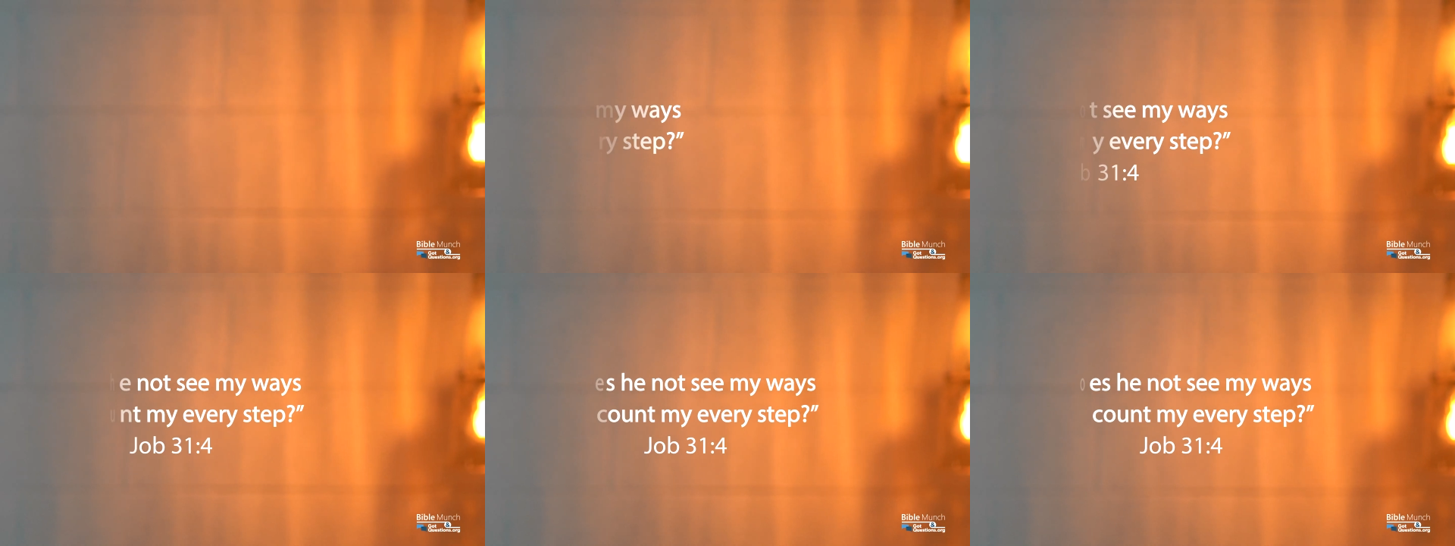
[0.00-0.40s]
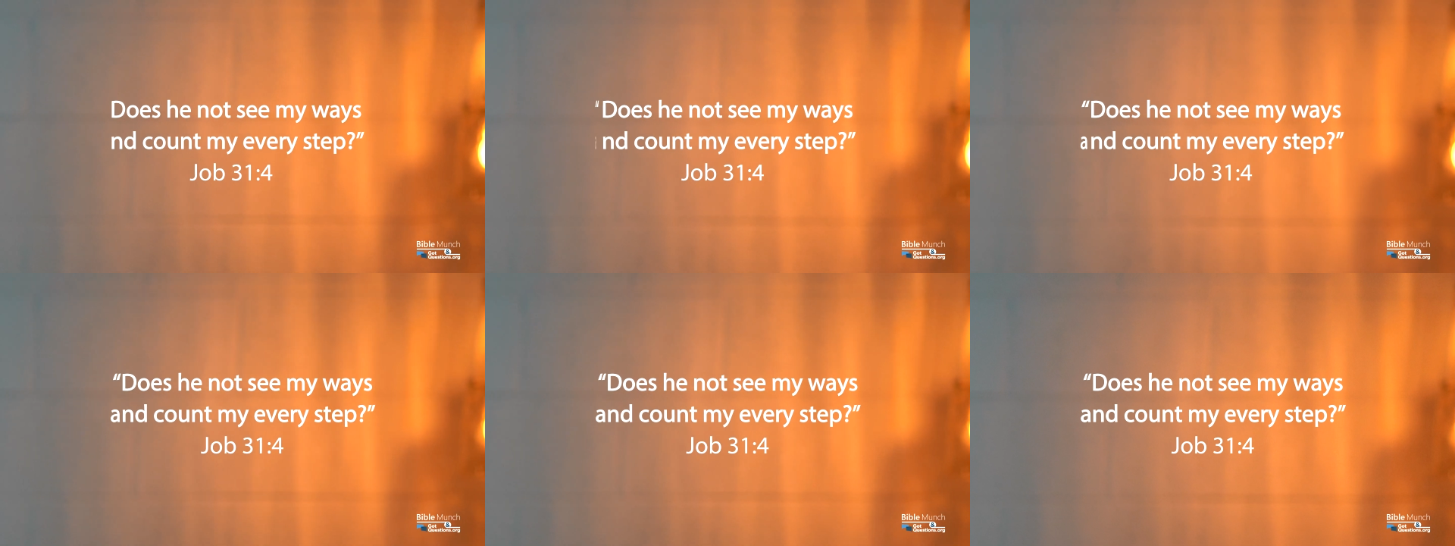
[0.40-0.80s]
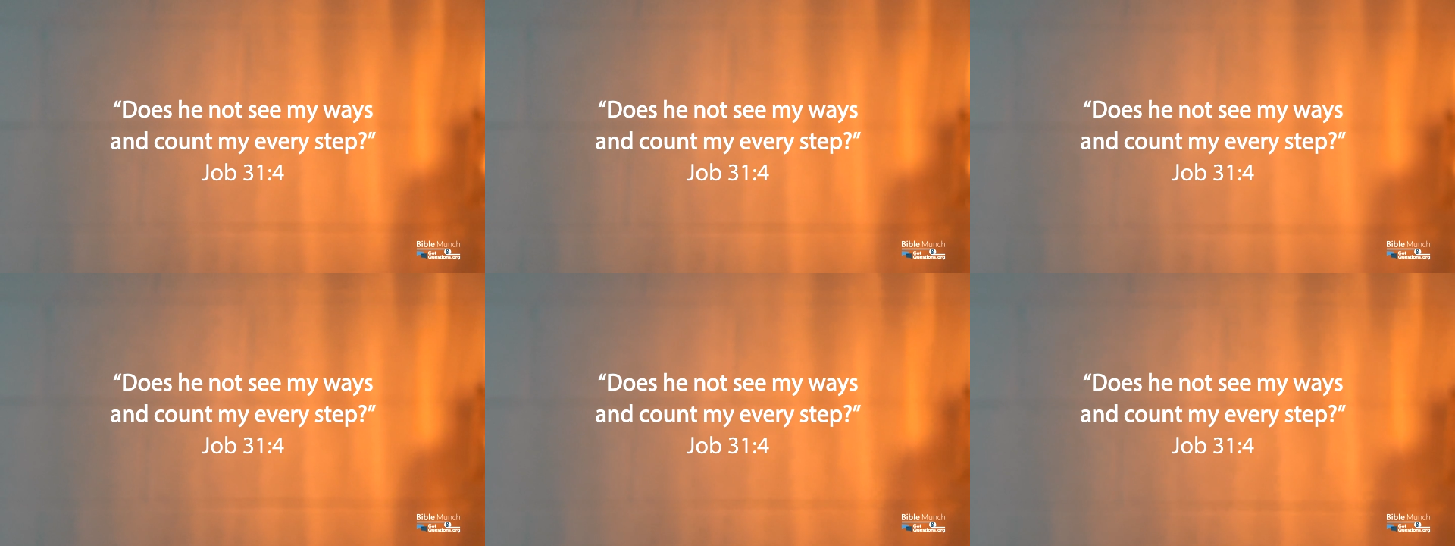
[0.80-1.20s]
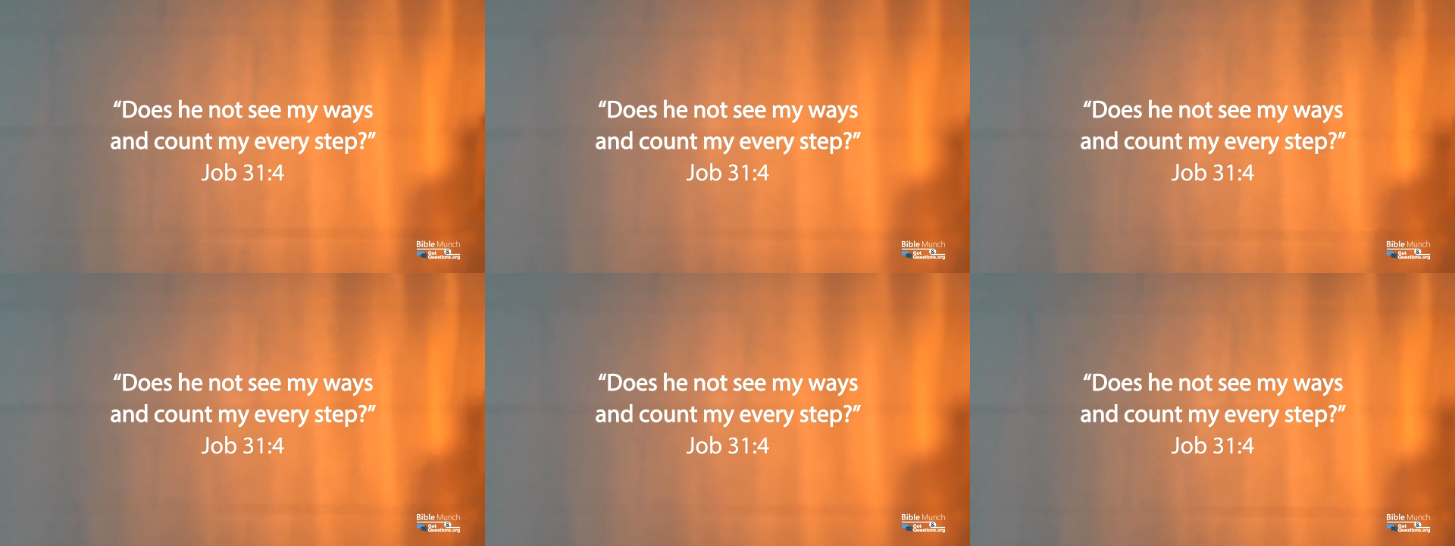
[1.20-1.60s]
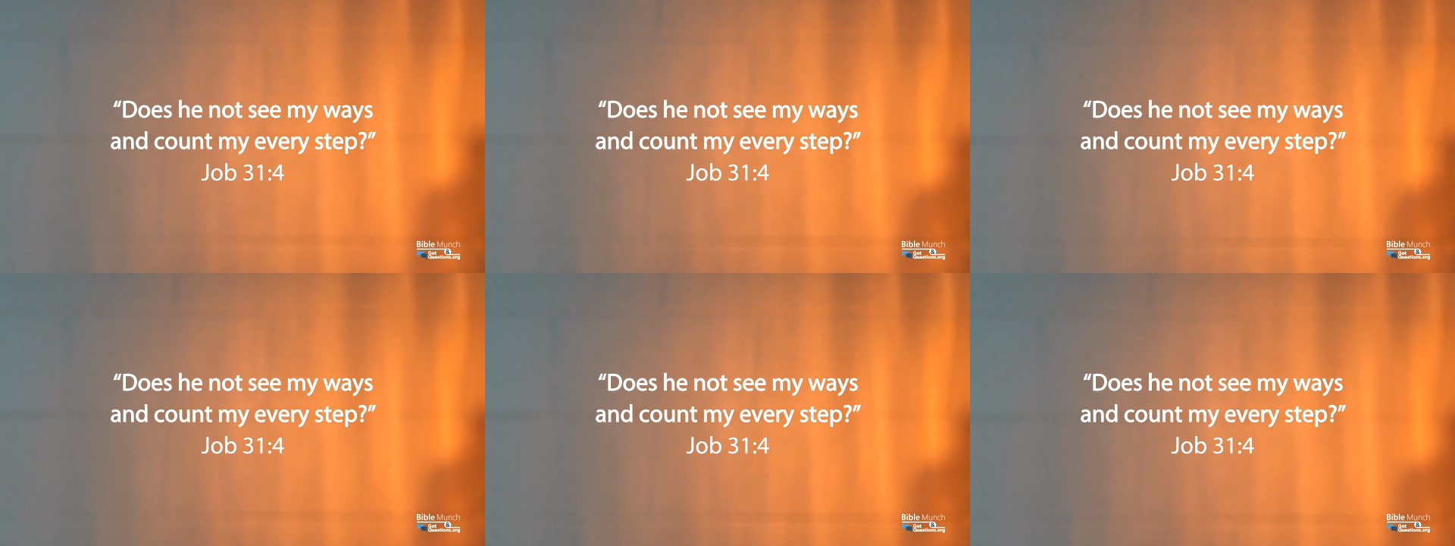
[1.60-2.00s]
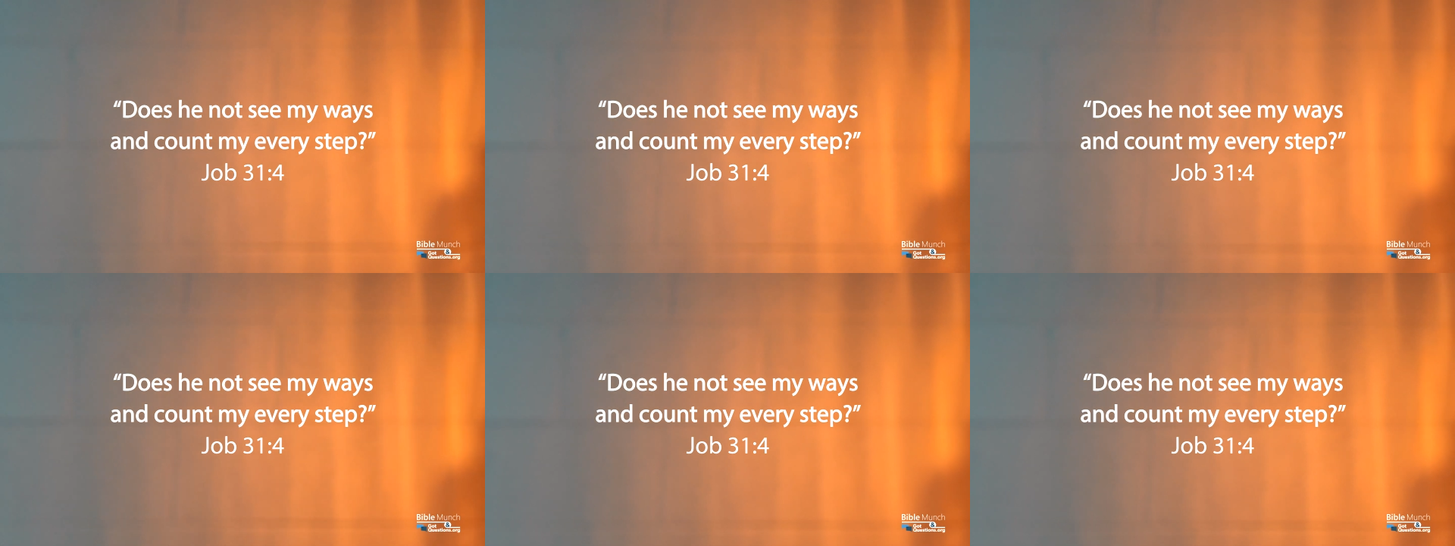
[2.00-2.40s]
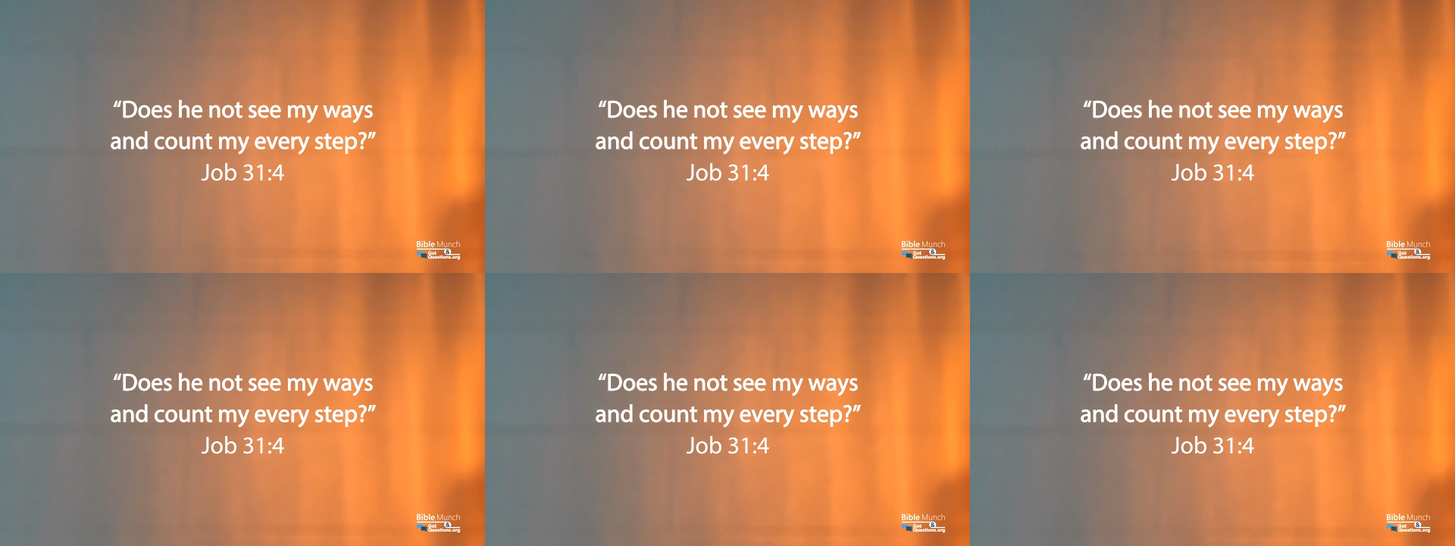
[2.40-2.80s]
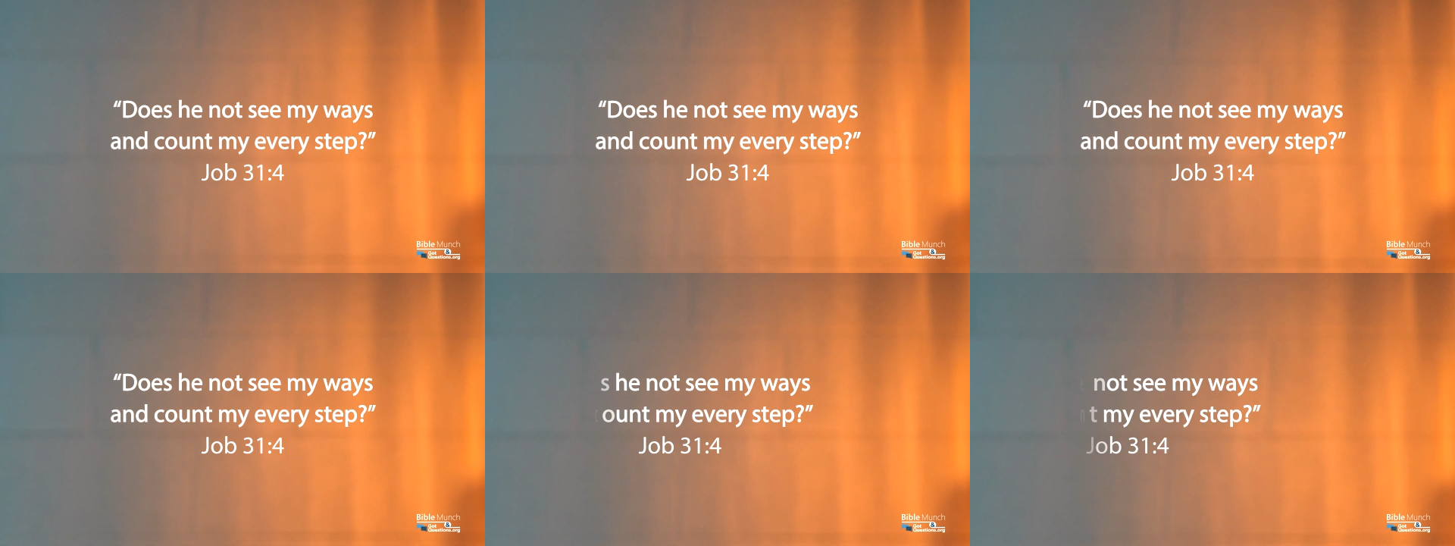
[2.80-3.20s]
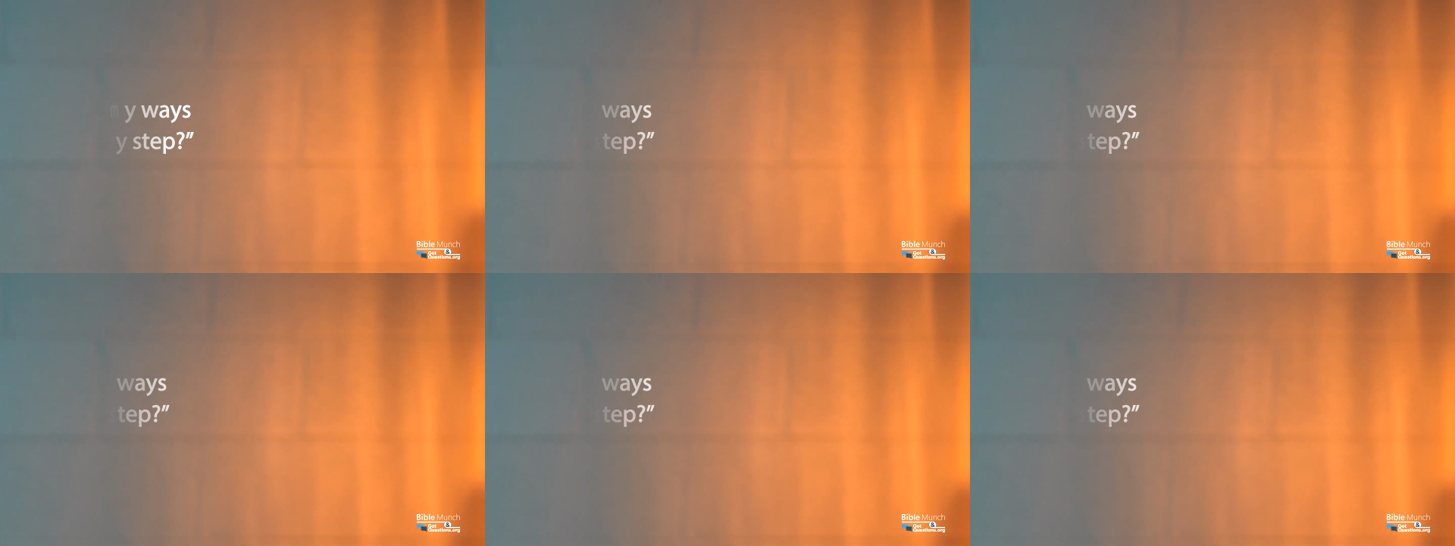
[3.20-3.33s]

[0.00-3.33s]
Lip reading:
(no speaker visible)